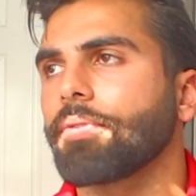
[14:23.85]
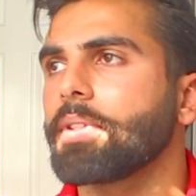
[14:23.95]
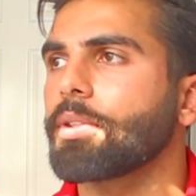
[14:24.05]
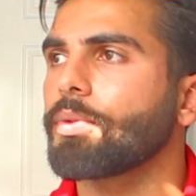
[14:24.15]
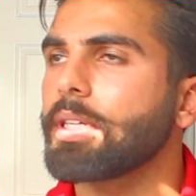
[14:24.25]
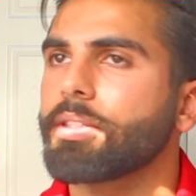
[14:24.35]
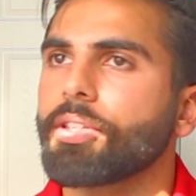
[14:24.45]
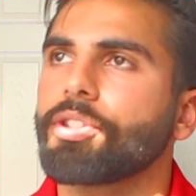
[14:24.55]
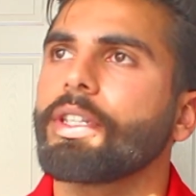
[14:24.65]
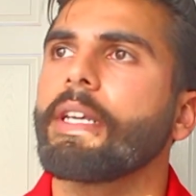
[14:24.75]
If it's a
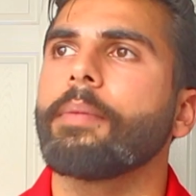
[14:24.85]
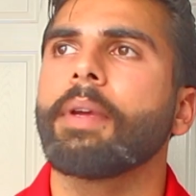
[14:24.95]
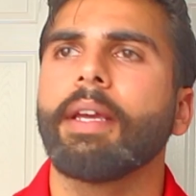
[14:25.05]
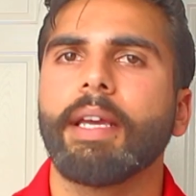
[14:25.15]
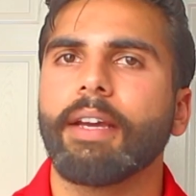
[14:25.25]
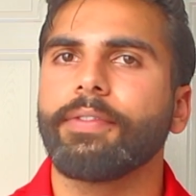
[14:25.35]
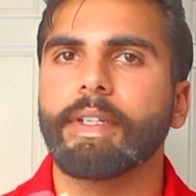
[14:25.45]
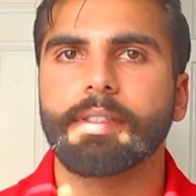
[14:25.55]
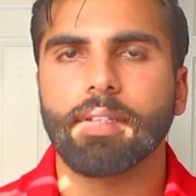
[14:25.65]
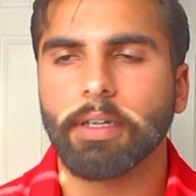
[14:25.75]
research team, if
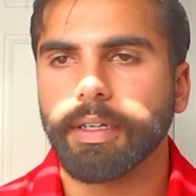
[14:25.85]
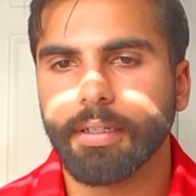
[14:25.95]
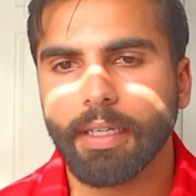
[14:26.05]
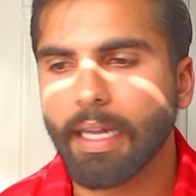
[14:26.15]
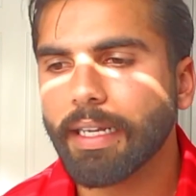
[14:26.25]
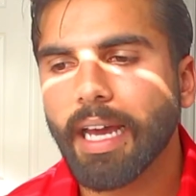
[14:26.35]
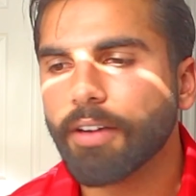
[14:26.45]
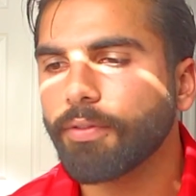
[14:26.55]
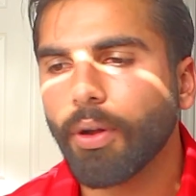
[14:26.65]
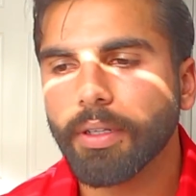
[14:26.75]
it's uh, any
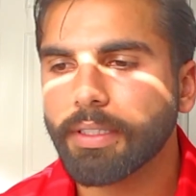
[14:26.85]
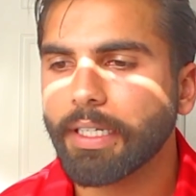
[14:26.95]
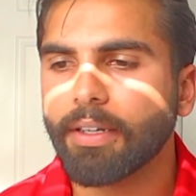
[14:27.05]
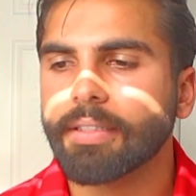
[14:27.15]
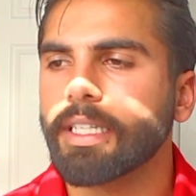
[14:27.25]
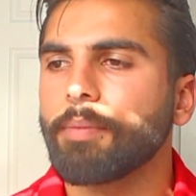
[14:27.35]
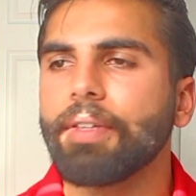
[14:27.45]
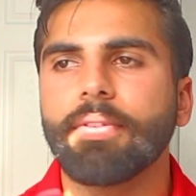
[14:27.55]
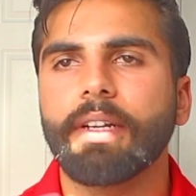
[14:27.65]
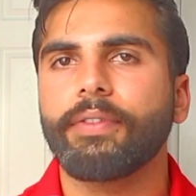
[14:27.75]
kind of volunteering team,
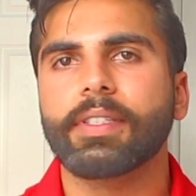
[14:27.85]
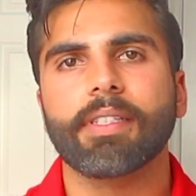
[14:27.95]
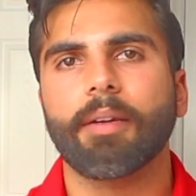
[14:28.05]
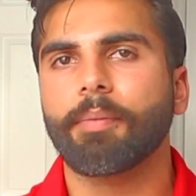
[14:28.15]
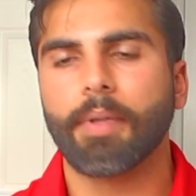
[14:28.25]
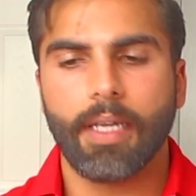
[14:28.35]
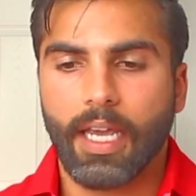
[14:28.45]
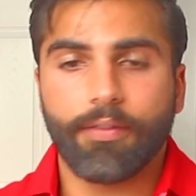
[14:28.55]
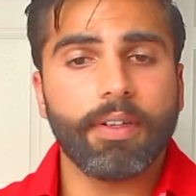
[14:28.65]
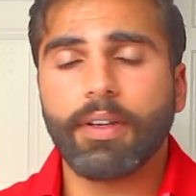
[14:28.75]
even if it's some,
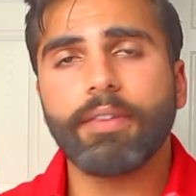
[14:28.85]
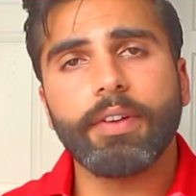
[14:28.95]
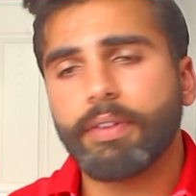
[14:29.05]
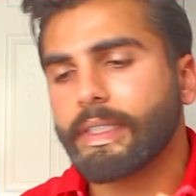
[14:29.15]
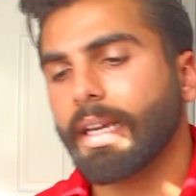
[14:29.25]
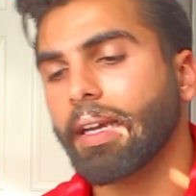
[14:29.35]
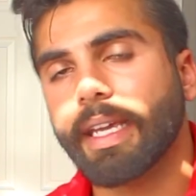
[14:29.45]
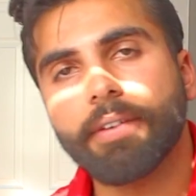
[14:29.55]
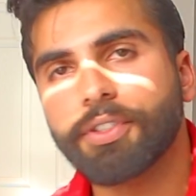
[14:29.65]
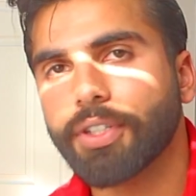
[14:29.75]
if you know, even if it's like a
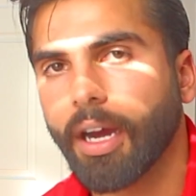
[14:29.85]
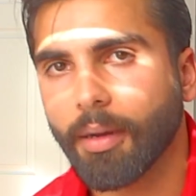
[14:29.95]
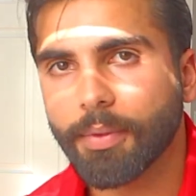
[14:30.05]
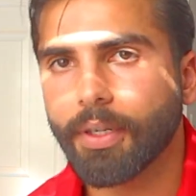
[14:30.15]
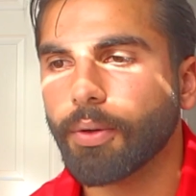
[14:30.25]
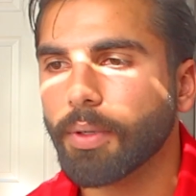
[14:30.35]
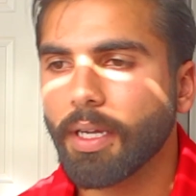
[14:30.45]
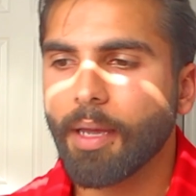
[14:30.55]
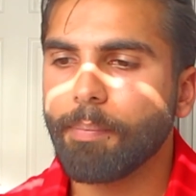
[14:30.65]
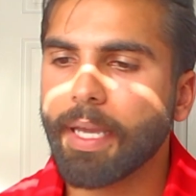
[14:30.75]
gift shop, you know,
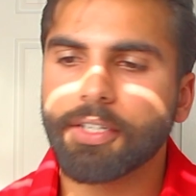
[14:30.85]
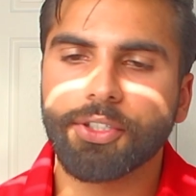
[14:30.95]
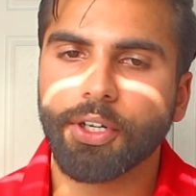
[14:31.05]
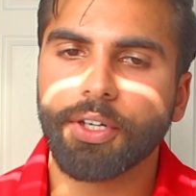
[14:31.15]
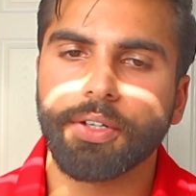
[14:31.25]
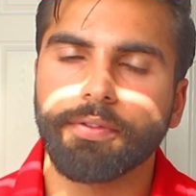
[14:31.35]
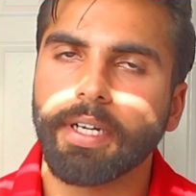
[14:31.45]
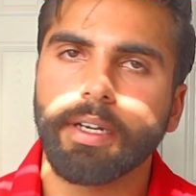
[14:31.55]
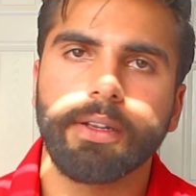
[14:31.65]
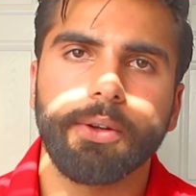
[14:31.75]
make sure you're
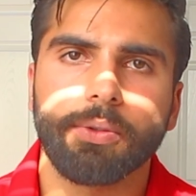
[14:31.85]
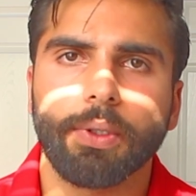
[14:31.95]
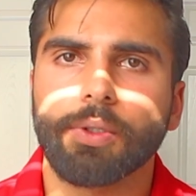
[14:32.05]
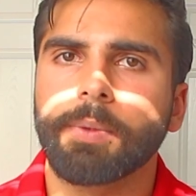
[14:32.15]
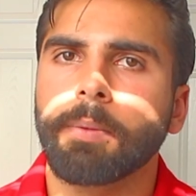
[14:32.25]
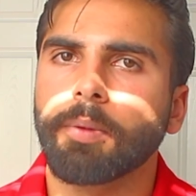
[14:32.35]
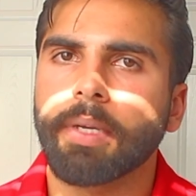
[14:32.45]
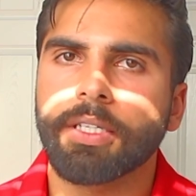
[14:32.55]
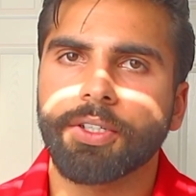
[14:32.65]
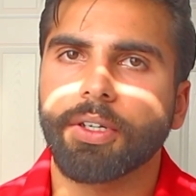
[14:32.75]
very close with those people.
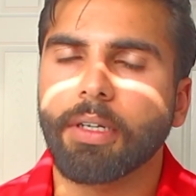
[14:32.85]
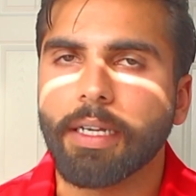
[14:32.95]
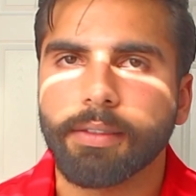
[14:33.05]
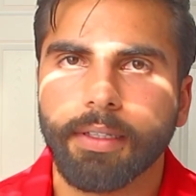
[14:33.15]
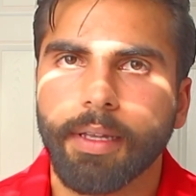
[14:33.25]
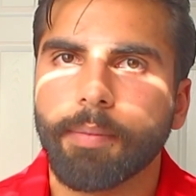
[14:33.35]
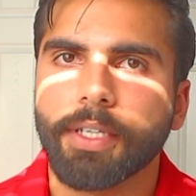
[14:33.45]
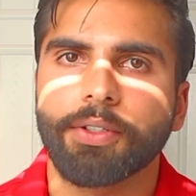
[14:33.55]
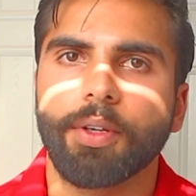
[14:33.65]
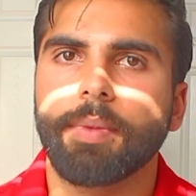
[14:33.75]
Make sure you're nice to them.
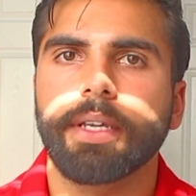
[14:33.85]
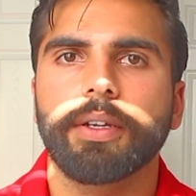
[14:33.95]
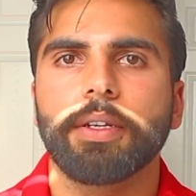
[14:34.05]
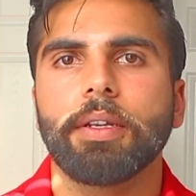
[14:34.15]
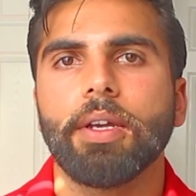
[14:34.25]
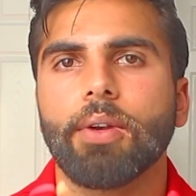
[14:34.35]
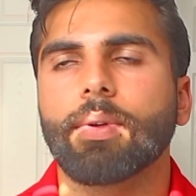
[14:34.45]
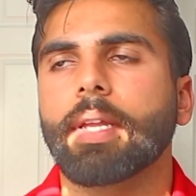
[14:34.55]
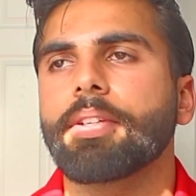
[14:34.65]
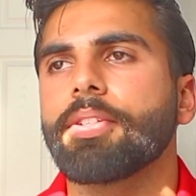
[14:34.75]
Make sure you make good
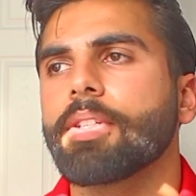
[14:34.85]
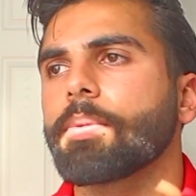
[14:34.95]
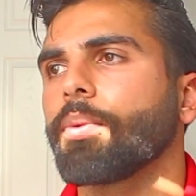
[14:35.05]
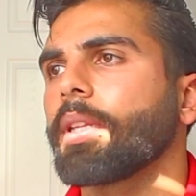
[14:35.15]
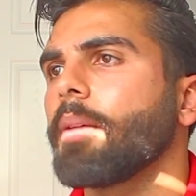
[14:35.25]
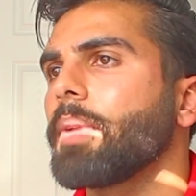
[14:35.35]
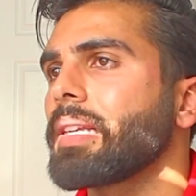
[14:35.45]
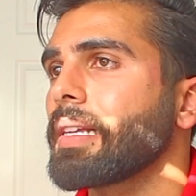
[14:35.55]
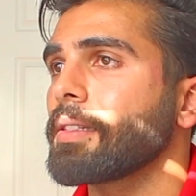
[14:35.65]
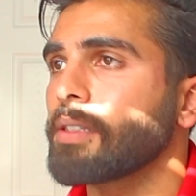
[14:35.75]
relationships with them
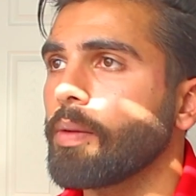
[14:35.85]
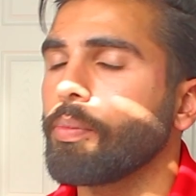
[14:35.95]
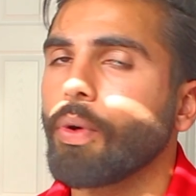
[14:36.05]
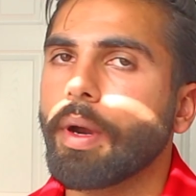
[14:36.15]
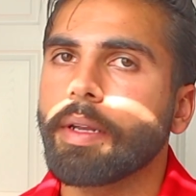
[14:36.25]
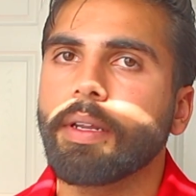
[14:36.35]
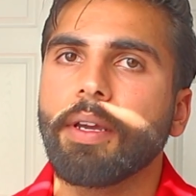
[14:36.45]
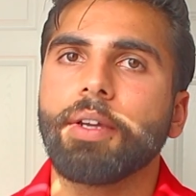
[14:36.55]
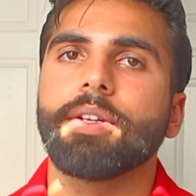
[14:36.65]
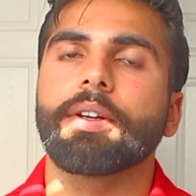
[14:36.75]
because at some point
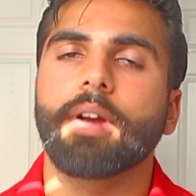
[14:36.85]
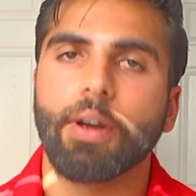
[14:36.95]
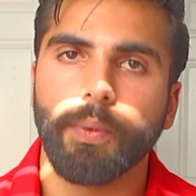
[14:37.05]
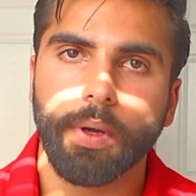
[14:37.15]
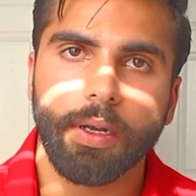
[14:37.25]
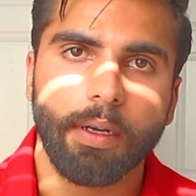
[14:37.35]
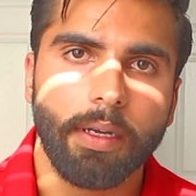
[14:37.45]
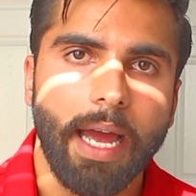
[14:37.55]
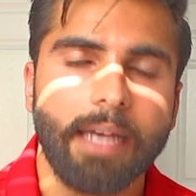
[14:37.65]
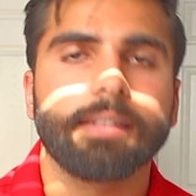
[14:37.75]
you're gonna want
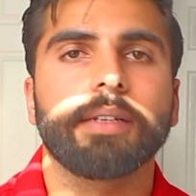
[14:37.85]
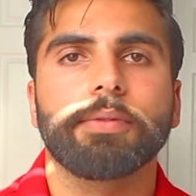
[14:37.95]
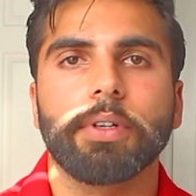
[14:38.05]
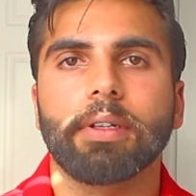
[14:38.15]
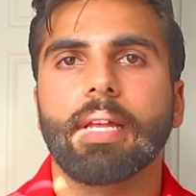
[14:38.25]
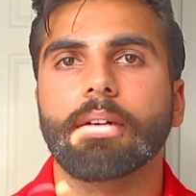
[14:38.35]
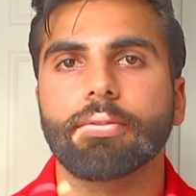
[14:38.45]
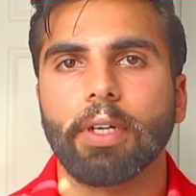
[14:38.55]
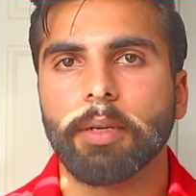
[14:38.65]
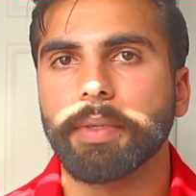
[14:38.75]
to ask them for a letter
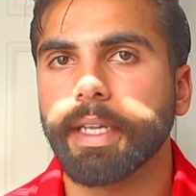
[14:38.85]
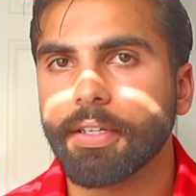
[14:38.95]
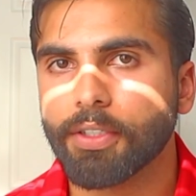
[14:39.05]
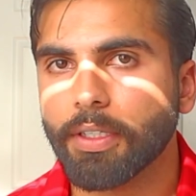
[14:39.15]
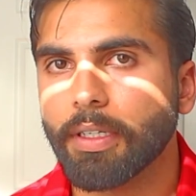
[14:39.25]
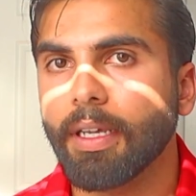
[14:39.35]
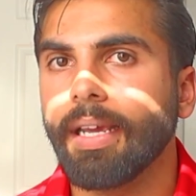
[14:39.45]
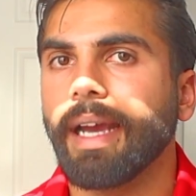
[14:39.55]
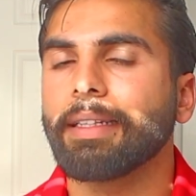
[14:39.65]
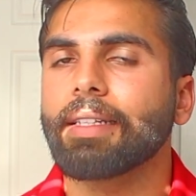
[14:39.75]
of recommendation,
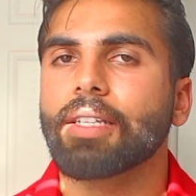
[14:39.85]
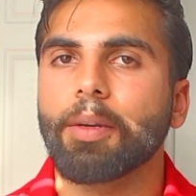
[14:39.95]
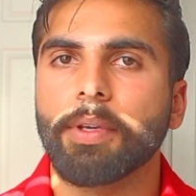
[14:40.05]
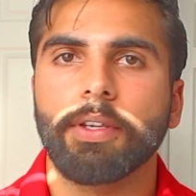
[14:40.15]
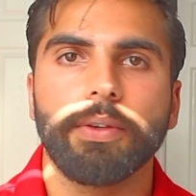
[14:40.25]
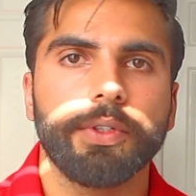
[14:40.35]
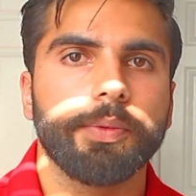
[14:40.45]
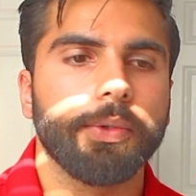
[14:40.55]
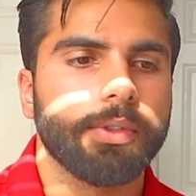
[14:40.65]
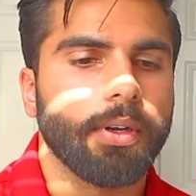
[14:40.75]
and that's gonna be a huge
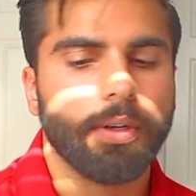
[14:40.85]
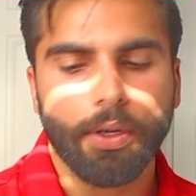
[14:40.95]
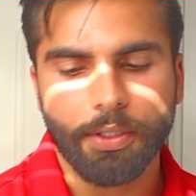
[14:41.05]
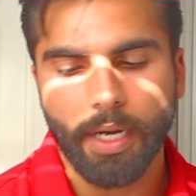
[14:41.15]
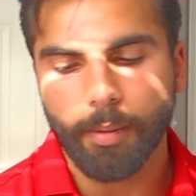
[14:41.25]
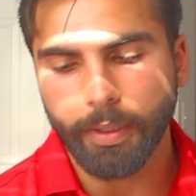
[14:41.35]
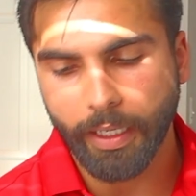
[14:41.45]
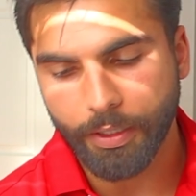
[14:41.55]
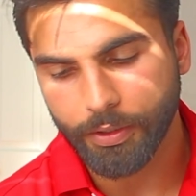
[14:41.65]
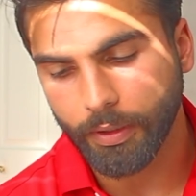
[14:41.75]
boost on on your
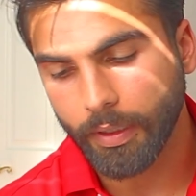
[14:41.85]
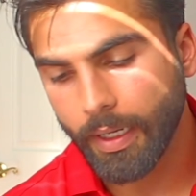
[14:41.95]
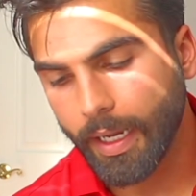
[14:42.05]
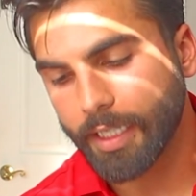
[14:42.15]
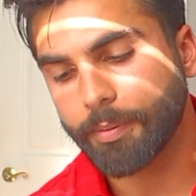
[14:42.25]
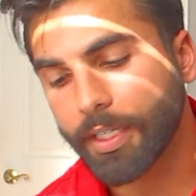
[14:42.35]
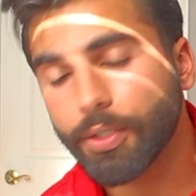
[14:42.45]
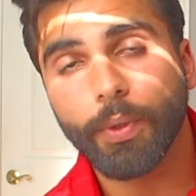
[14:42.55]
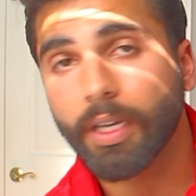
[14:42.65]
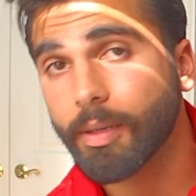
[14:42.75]
application,
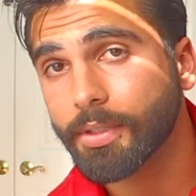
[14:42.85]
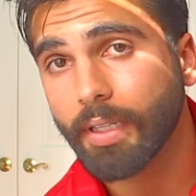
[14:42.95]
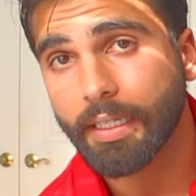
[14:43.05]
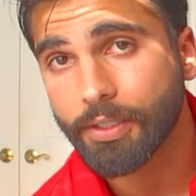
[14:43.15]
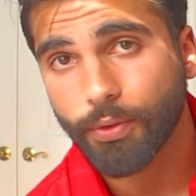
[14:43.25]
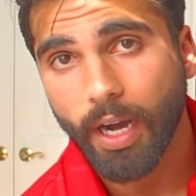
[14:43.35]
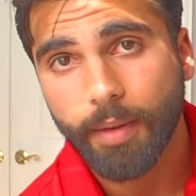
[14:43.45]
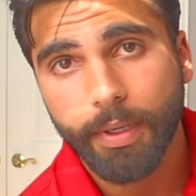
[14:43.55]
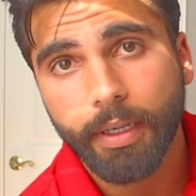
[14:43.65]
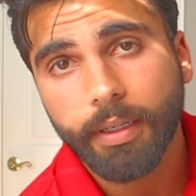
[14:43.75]
especially when it comes to like
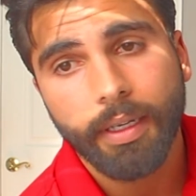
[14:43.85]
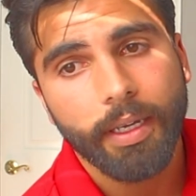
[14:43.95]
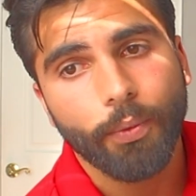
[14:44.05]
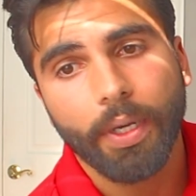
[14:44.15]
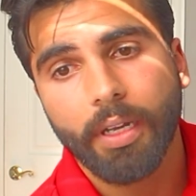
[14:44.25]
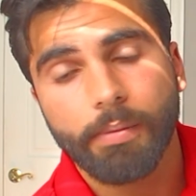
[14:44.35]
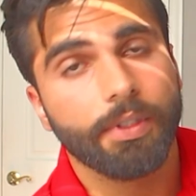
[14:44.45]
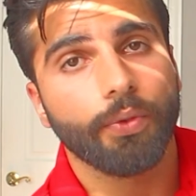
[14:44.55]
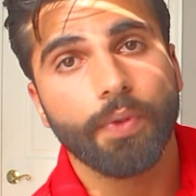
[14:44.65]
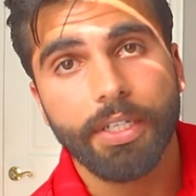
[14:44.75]
scribing, when it comes
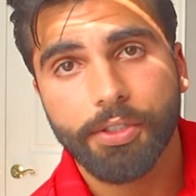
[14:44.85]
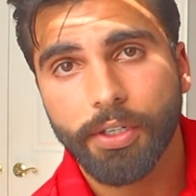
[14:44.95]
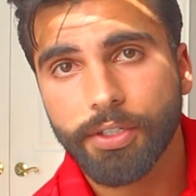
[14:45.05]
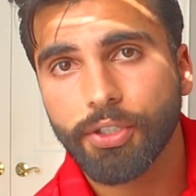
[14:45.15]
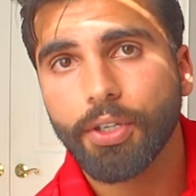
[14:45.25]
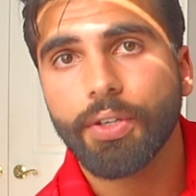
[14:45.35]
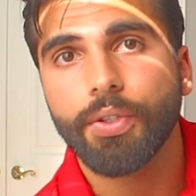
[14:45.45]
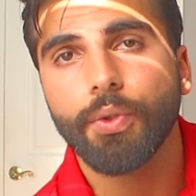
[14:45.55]
to research.